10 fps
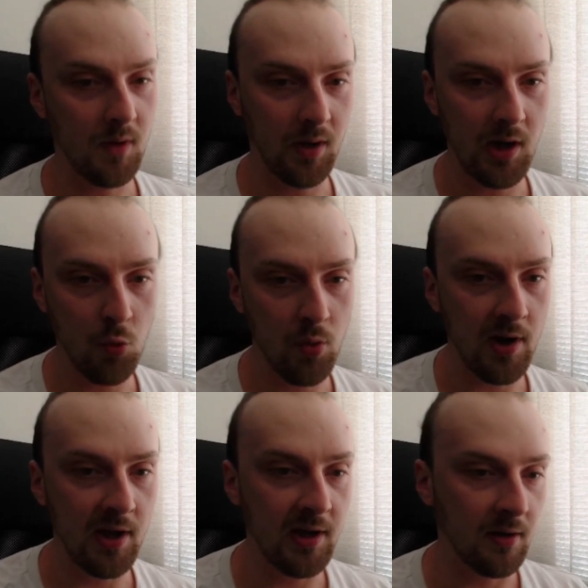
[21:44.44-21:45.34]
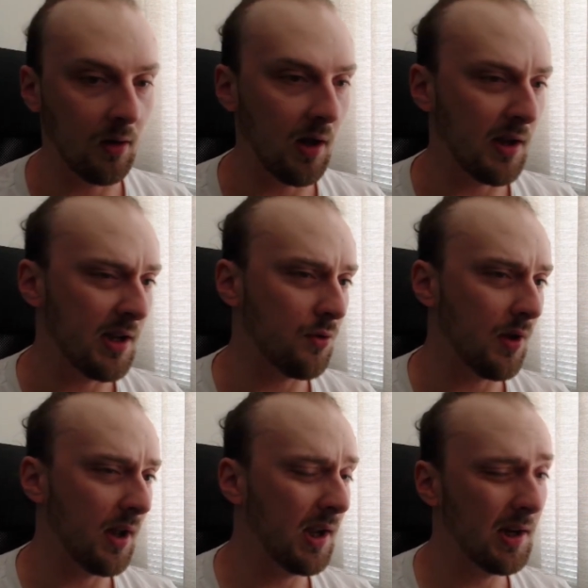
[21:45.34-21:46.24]
Now we're heading like into
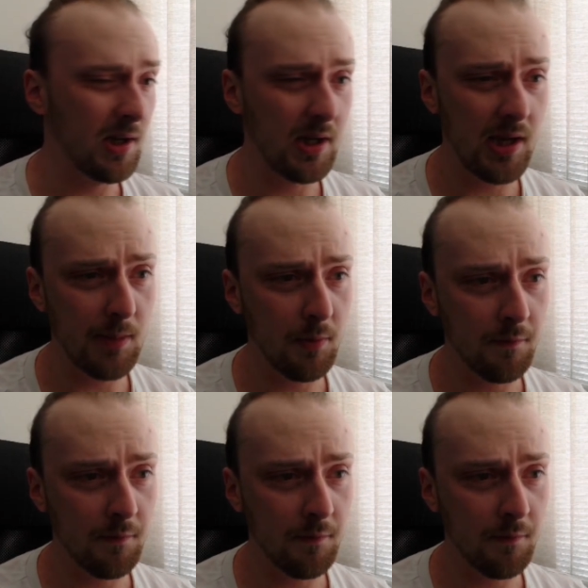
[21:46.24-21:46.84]
the end game